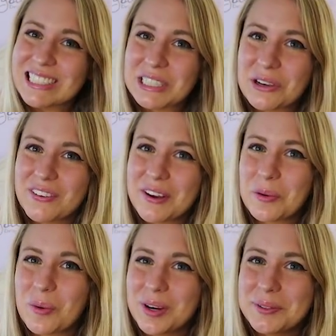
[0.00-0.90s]
I'll see you
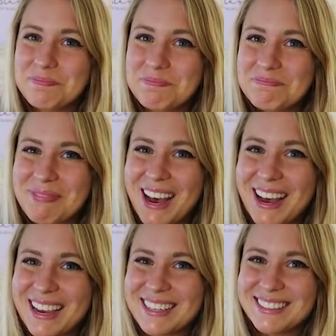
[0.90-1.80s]
around the world.
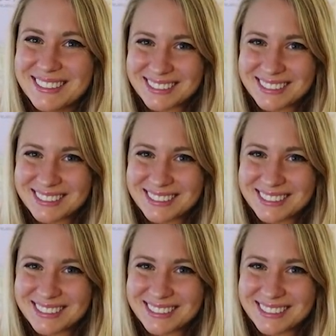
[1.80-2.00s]
Bye!